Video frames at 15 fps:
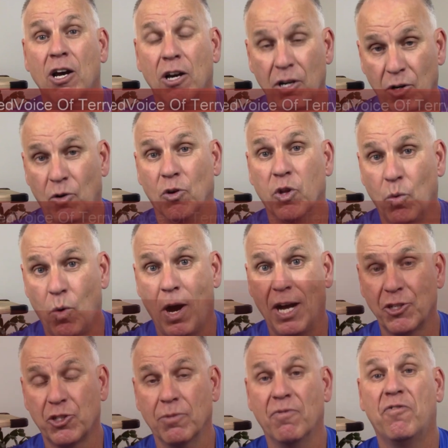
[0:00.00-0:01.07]
go to the
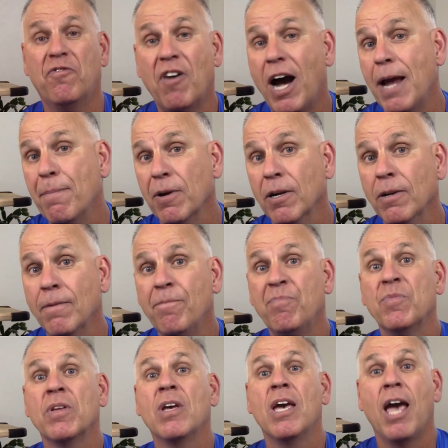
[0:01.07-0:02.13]
washroom. Fiber
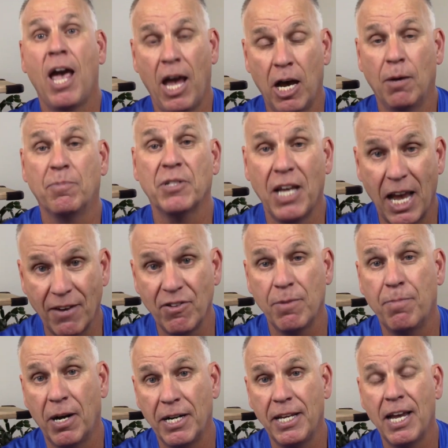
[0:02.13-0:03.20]
helps
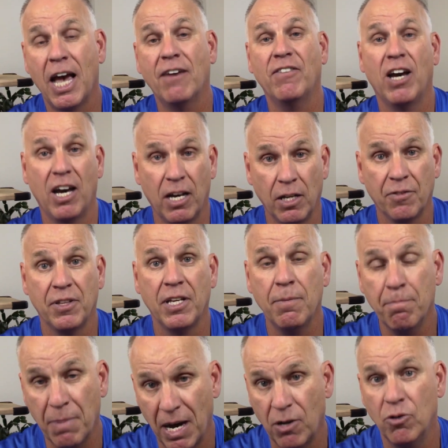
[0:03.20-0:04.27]
everybody have a healthy
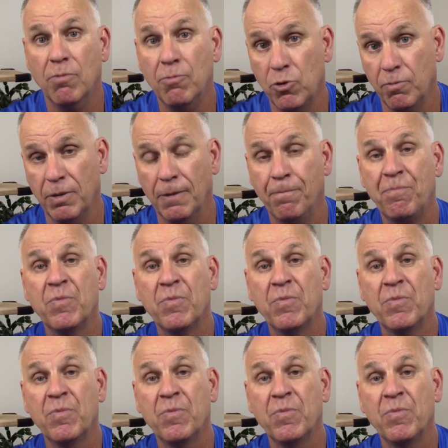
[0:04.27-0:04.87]
bowel movement.